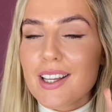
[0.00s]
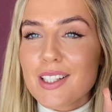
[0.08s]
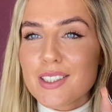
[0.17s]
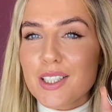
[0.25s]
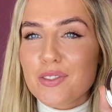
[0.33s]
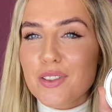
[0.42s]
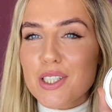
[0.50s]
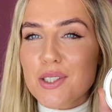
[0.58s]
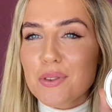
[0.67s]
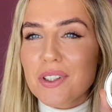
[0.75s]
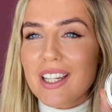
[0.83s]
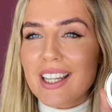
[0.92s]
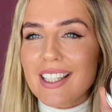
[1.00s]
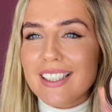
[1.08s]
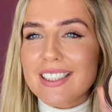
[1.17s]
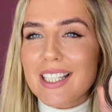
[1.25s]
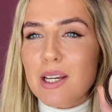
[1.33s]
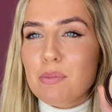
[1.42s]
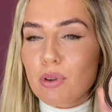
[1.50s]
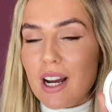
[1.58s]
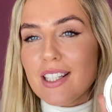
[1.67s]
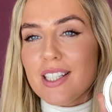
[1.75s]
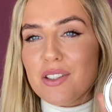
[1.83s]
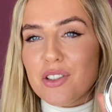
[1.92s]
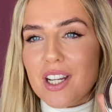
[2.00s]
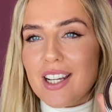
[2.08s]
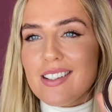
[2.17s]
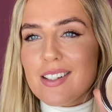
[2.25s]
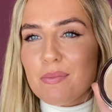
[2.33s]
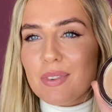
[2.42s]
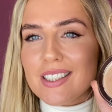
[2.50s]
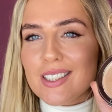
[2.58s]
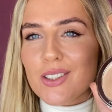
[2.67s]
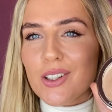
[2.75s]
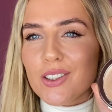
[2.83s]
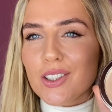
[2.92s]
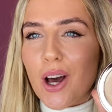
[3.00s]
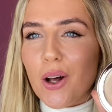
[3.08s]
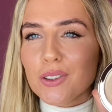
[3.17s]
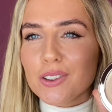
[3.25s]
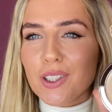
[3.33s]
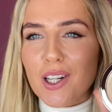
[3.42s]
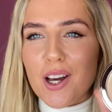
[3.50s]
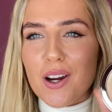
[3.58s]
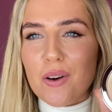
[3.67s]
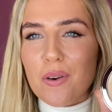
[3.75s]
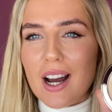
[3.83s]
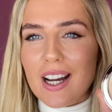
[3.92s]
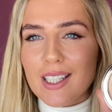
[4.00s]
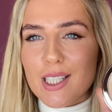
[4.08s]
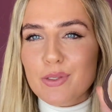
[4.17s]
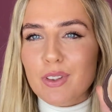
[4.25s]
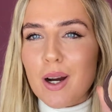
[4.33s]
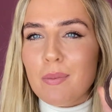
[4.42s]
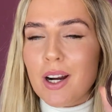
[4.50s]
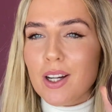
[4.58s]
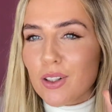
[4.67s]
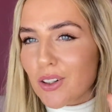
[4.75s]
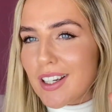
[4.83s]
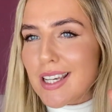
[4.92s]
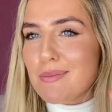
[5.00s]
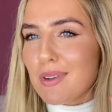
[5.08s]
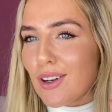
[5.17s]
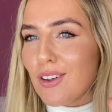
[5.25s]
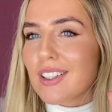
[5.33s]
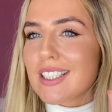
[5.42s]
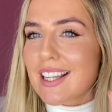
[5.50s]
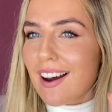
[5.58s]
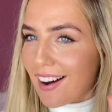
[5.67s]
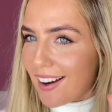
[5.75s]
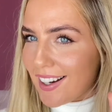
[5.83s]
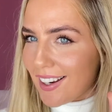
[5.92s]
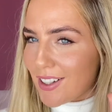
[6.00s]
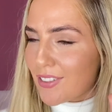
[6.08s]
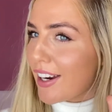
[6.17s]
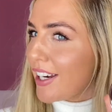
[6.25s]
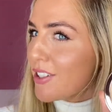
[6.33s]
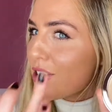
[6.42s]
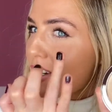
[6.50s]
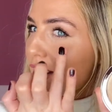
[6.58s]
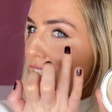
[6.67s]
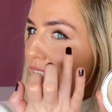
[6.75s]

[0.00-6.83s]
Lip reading: So the first one is a brand new shade. This is called Golden Glow and it's from our Cream Luxe highlight range.